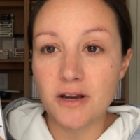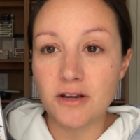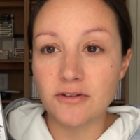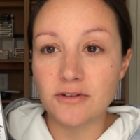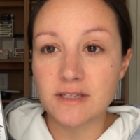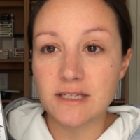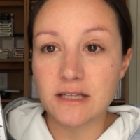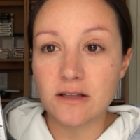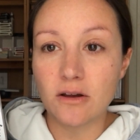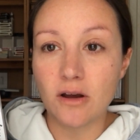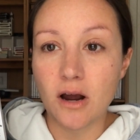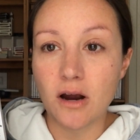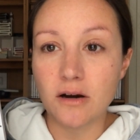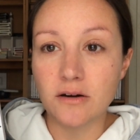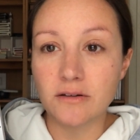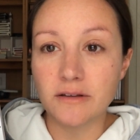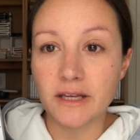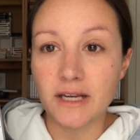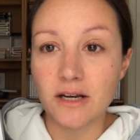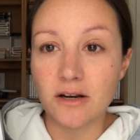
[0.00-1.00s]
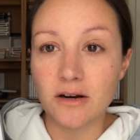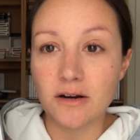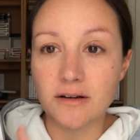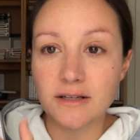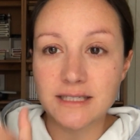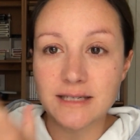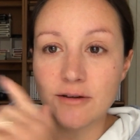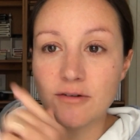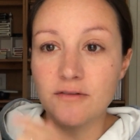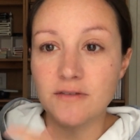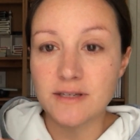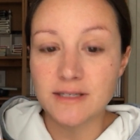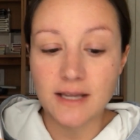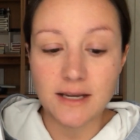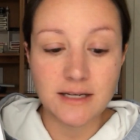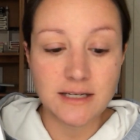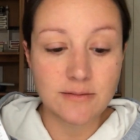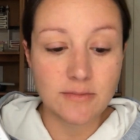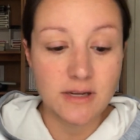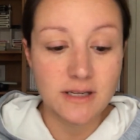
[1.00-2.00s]
You'll see the heart later and some of the
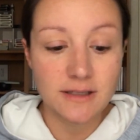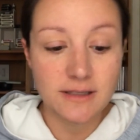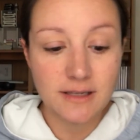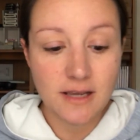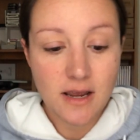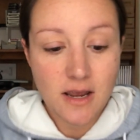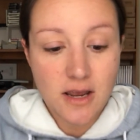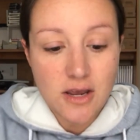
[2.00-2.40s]
sentiments.